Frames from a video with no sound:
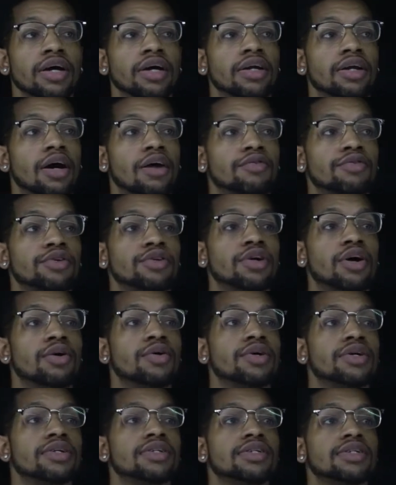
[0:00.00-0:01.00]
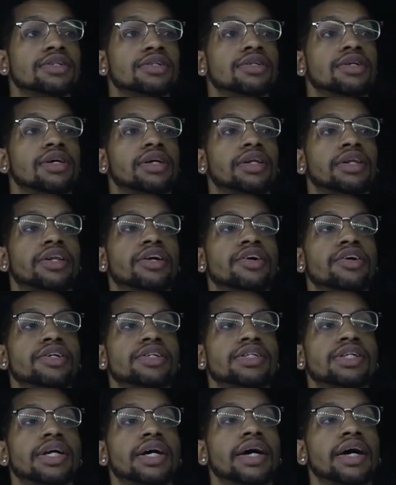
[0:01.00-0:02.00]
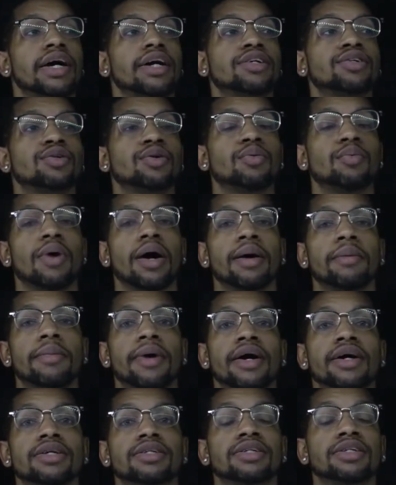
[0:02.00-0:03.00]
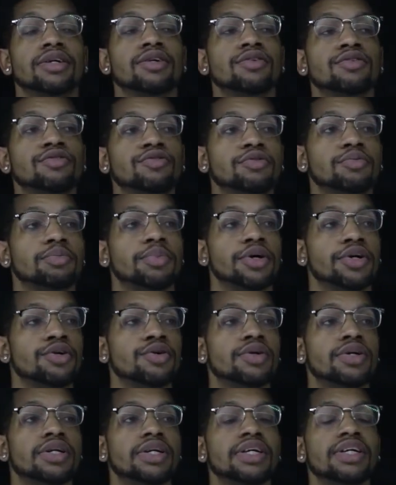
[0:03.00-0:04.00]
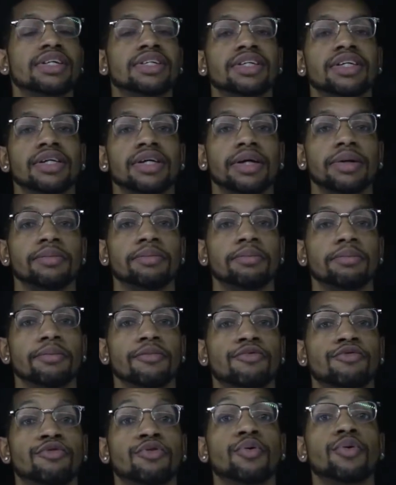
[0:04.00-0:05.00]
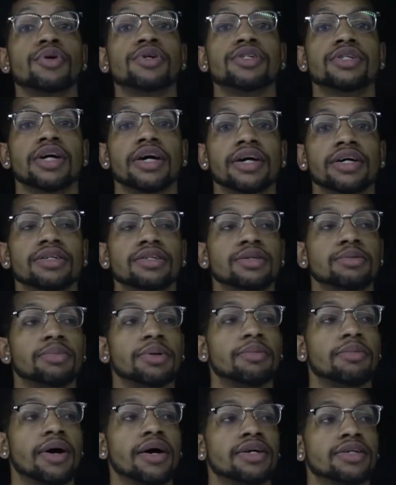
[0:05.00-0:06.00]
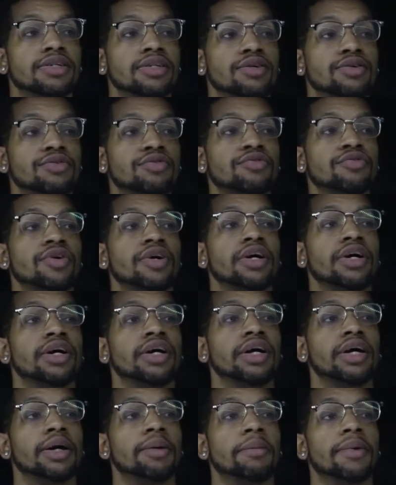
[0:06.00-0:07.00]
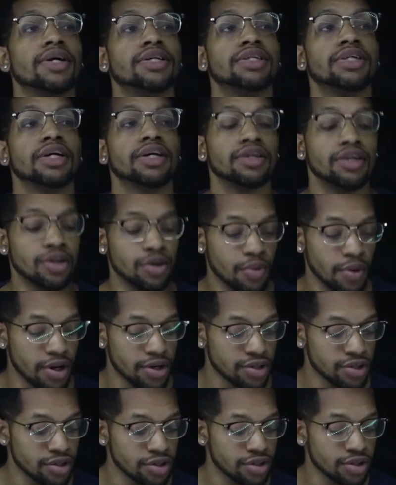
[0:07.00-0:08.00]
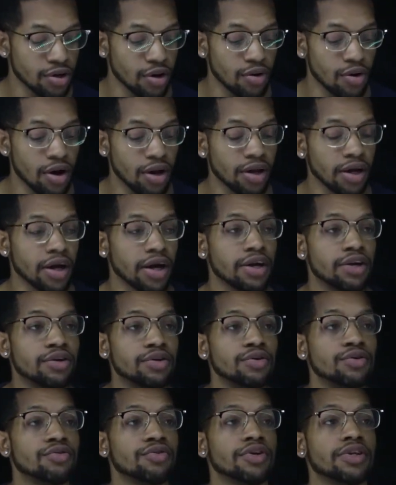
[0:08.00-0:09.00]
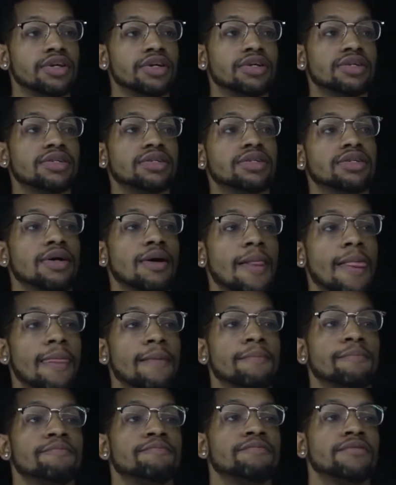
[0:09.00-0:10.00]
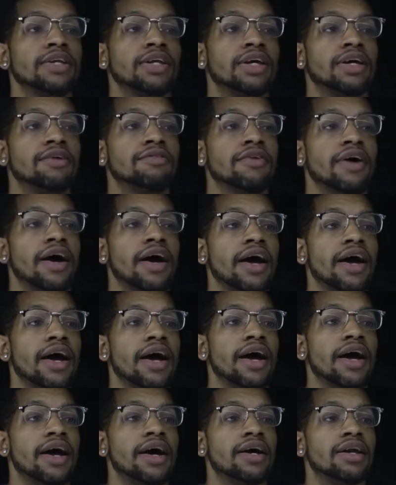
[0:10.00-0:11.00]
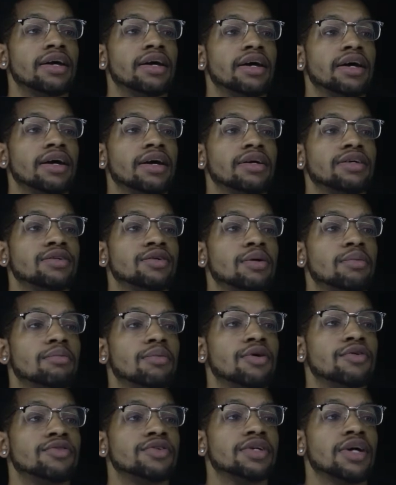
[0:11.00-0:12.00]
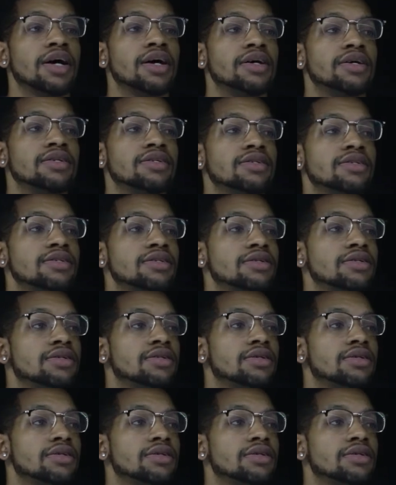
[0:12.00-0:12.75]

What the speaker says: Now, if you notice, there isn't an x or y by itself, but you can easily force x to be by itself in my second equation. So all I got to do for this, if I add x on both sides,